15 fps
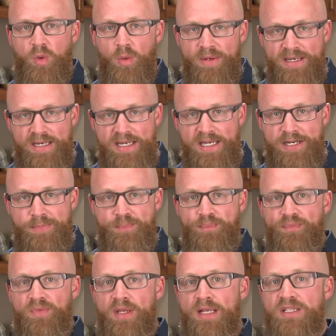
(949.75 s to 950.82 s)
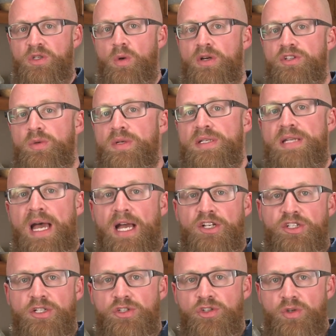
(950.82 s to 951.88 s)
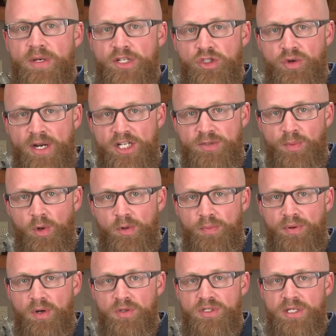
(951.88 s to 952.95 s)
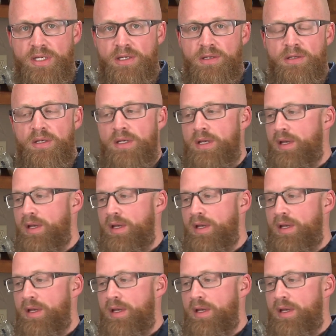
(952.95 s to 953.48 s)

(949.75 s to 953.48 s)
what we need, it's going to attach it to a transport protein.